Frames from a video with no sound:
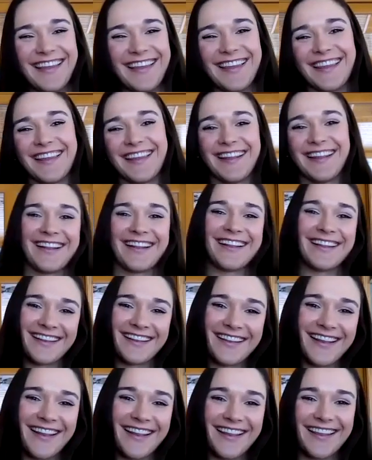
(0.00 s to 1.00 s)

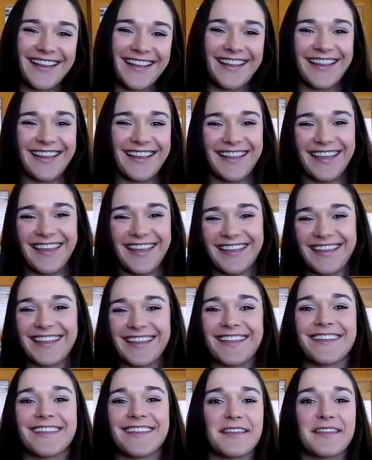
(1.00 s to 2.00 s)

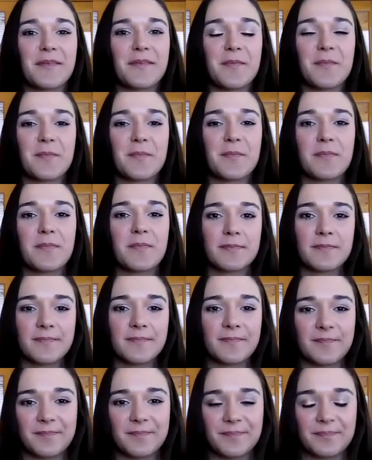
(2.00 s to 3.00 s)

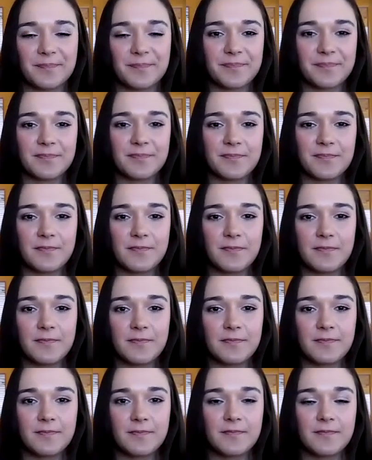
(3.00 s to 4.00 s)

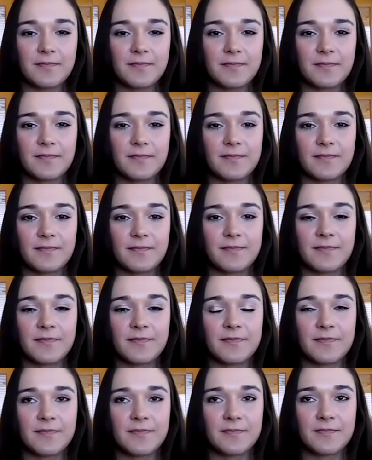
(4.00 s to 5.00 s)

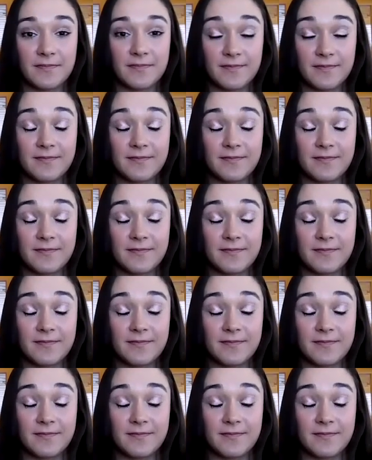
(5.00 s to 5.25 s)
This person isn't speaking.